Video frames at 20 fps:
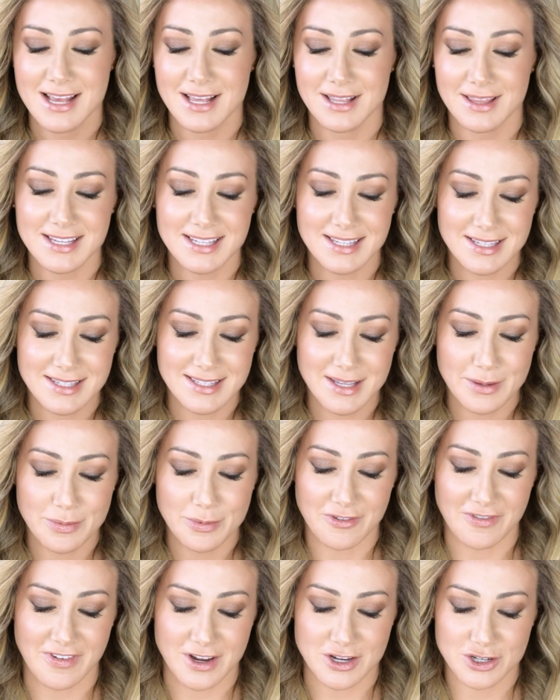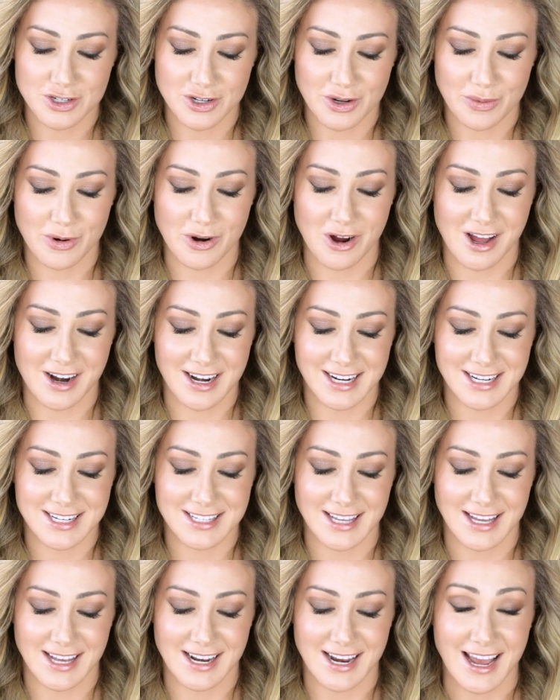This is the professional product
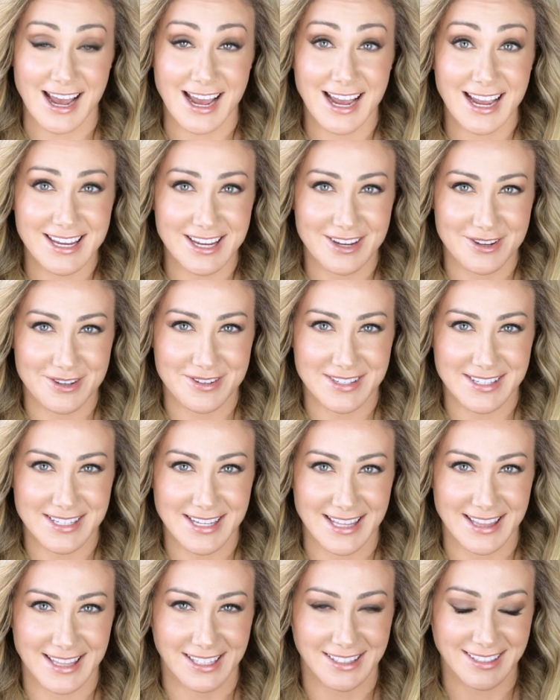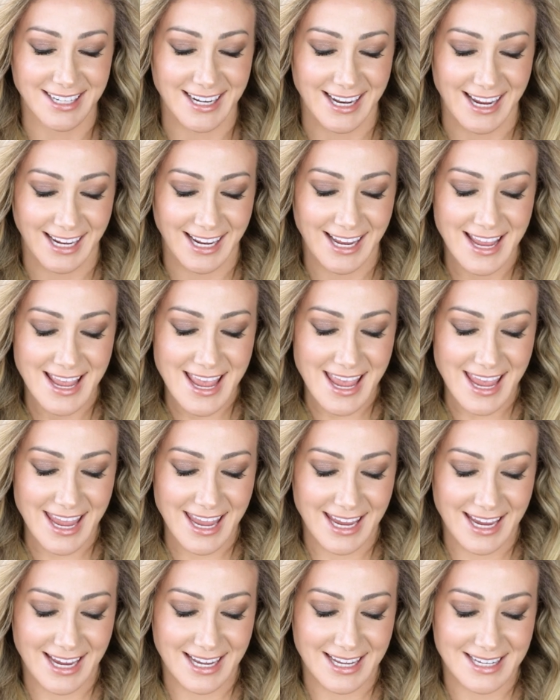that I use in the clinic,
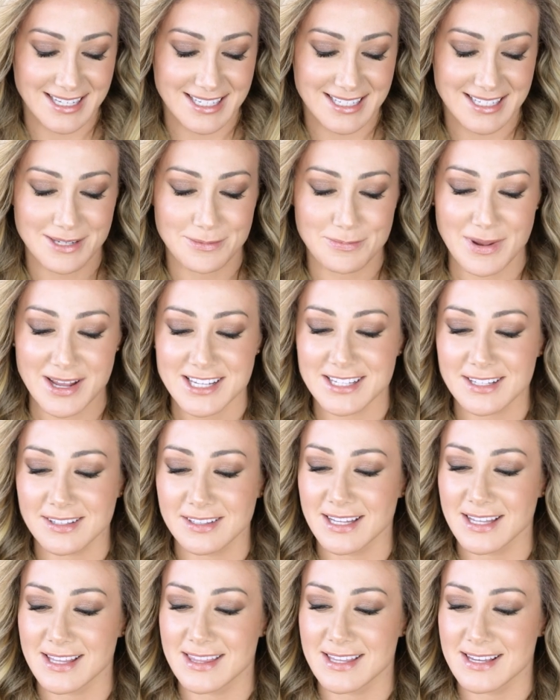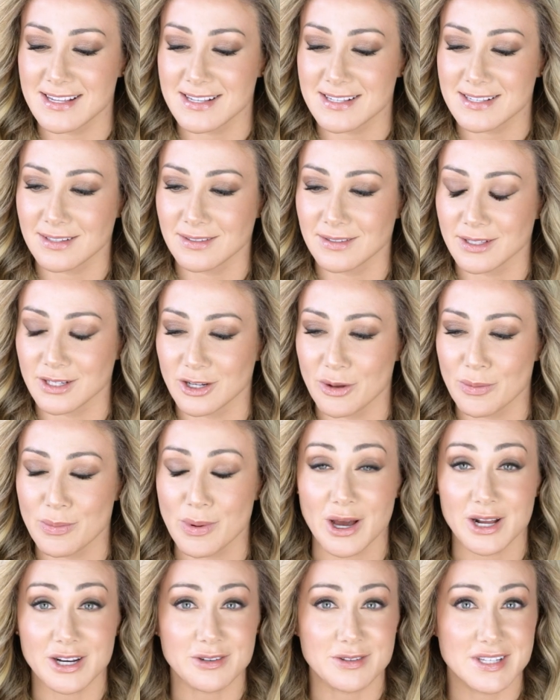and basically these little
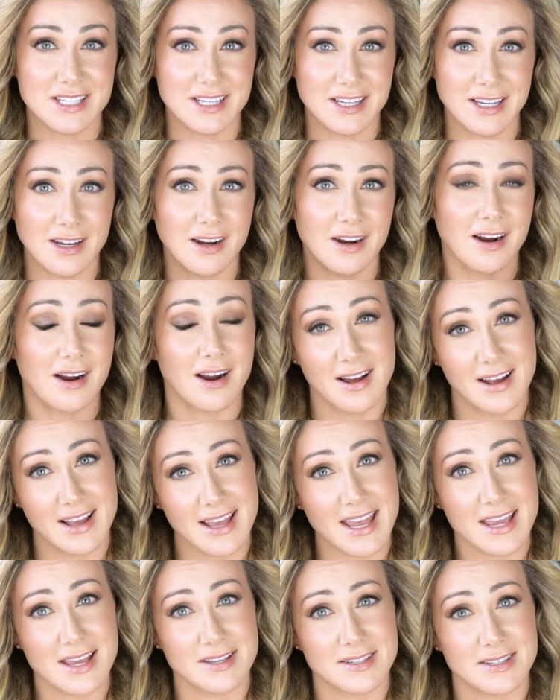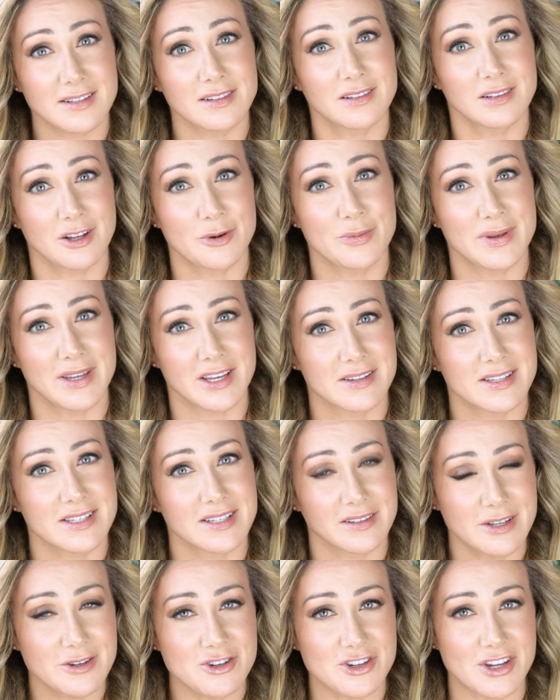bottles here is the Glow Peel
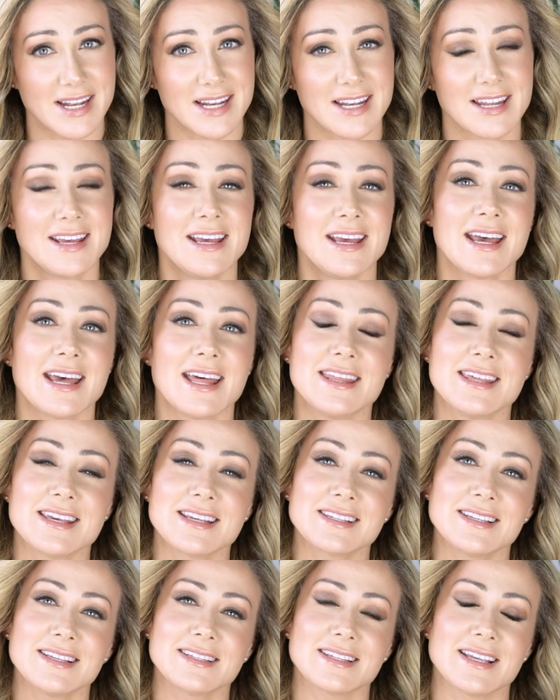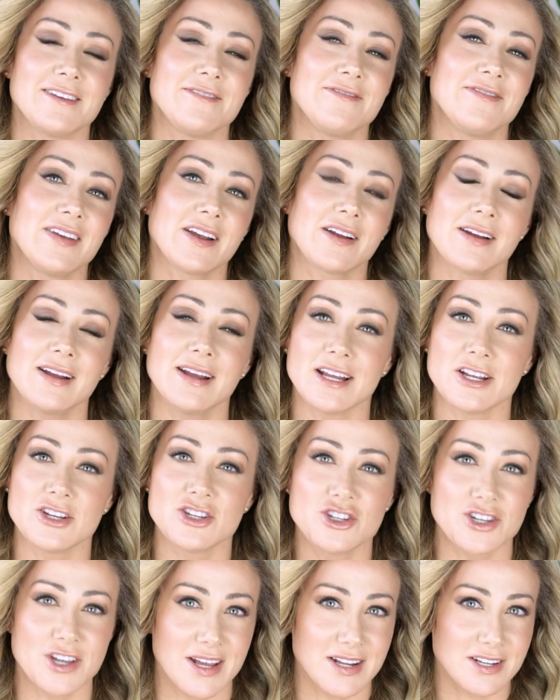solution. This is a very
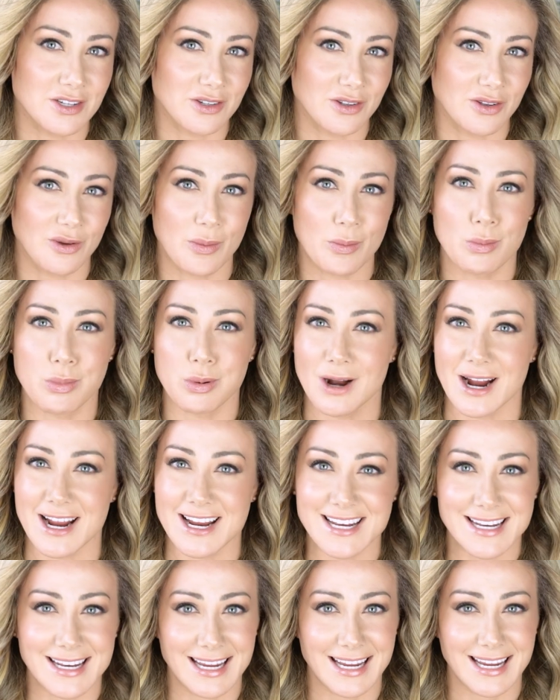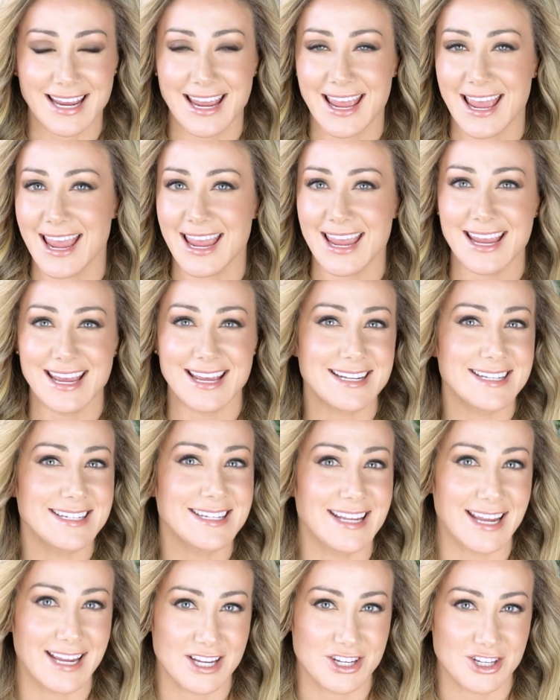gentle, brightening,
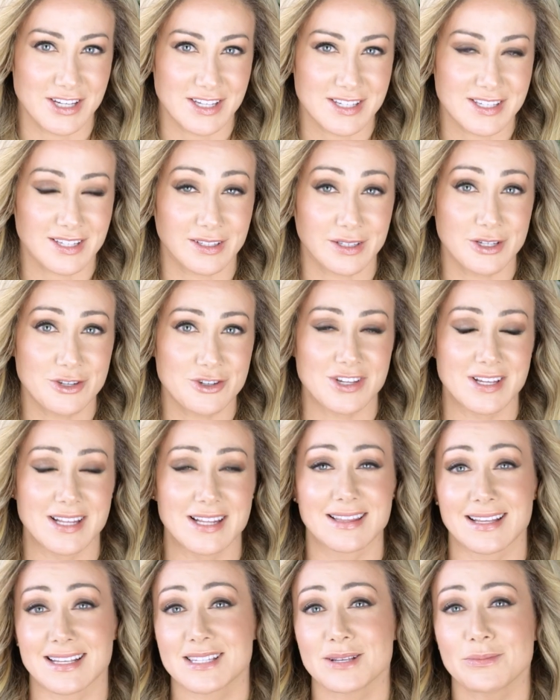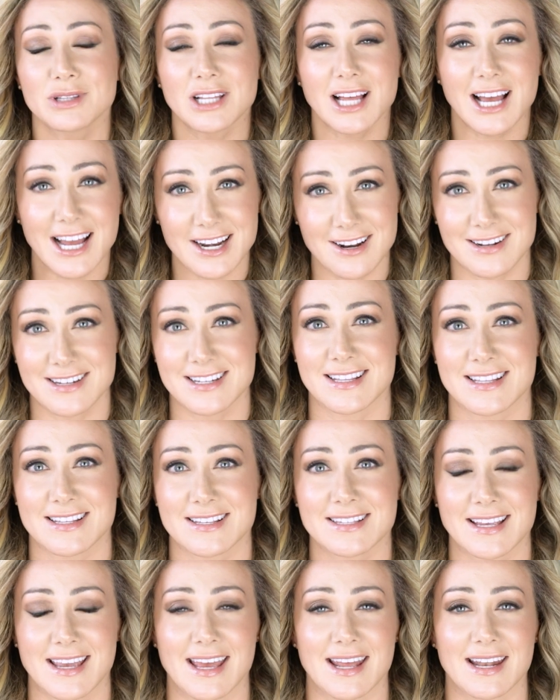anti-aging solution that's applied onto the
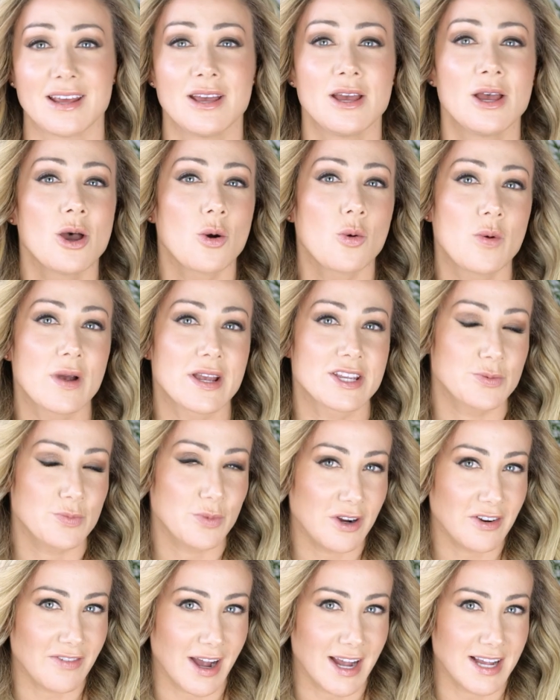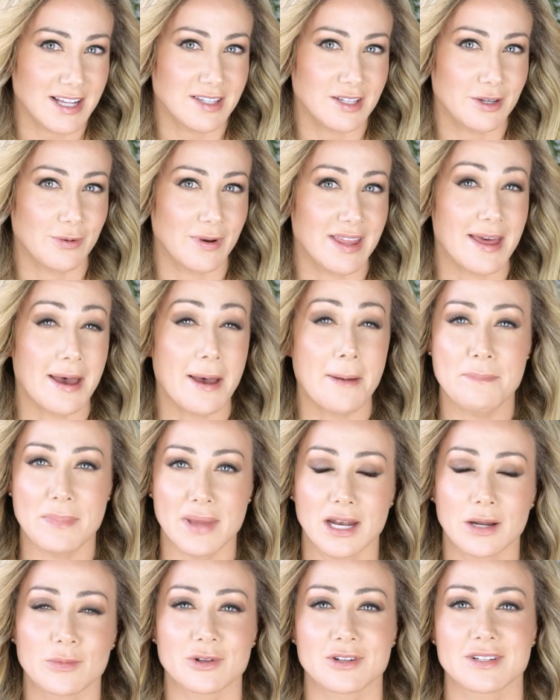skin, which provides you with a
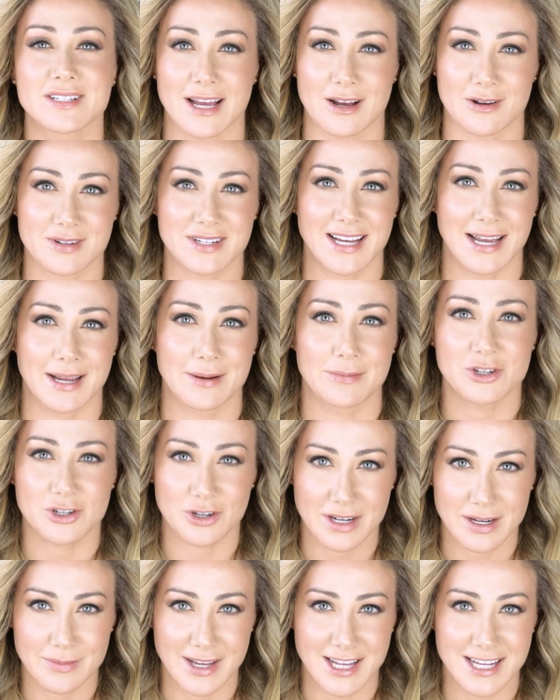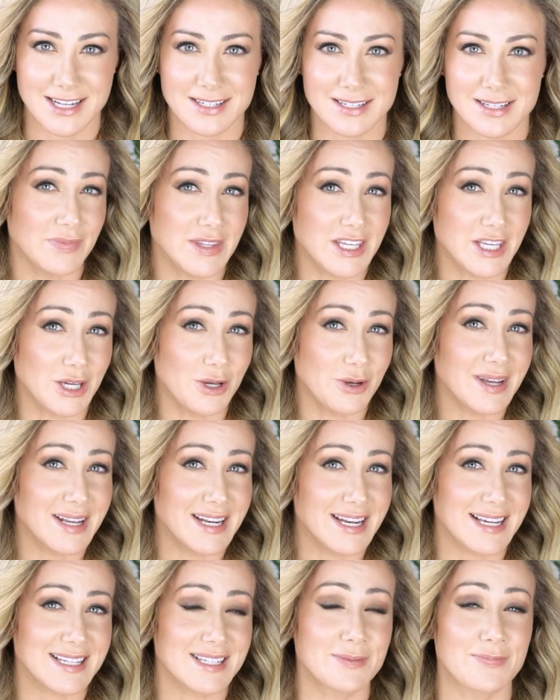minimal downtime treatment. You
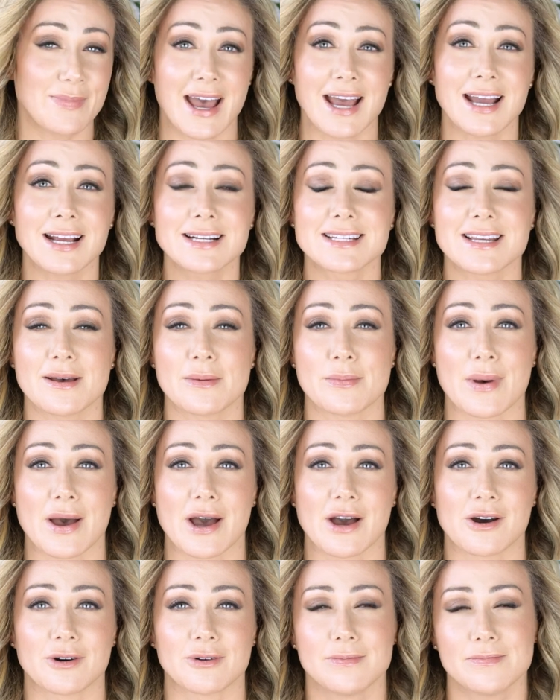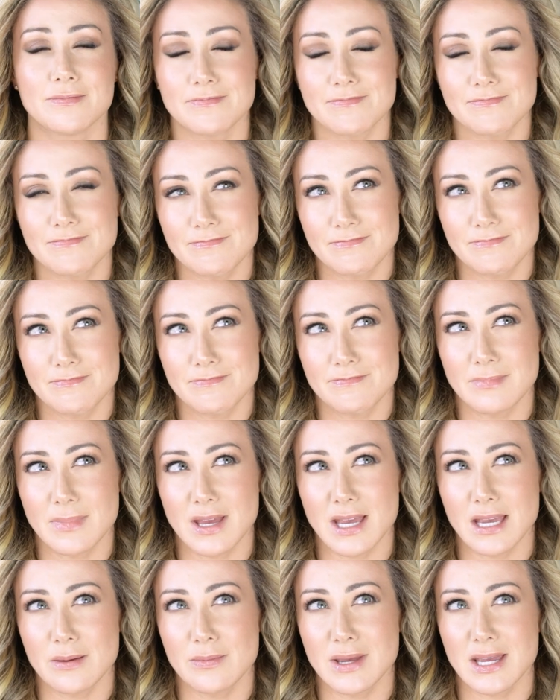can expect about
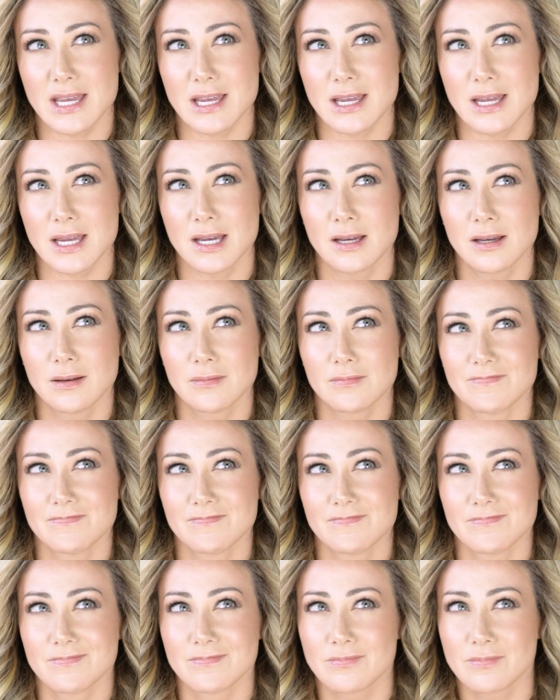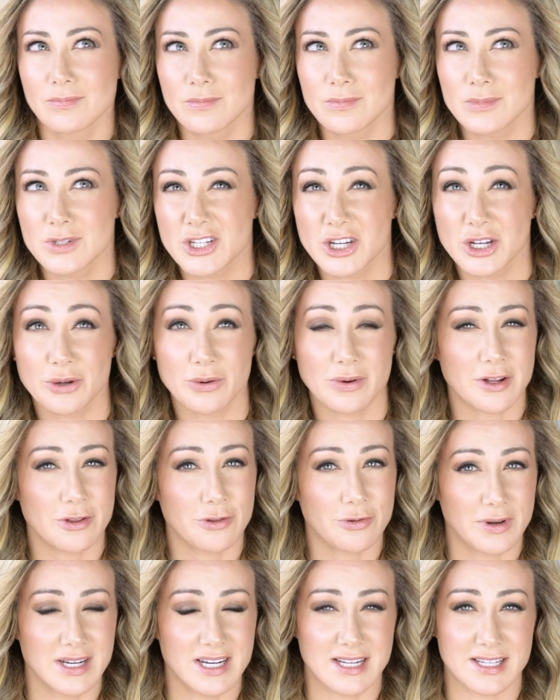maybe two or
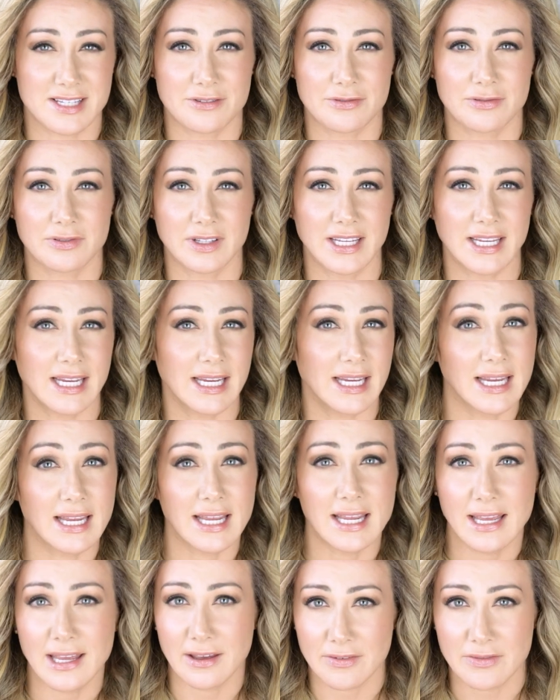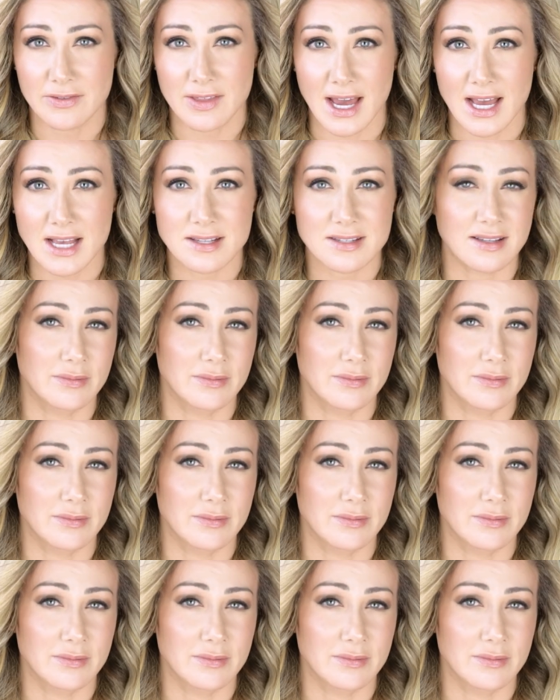three days of flaking, if that.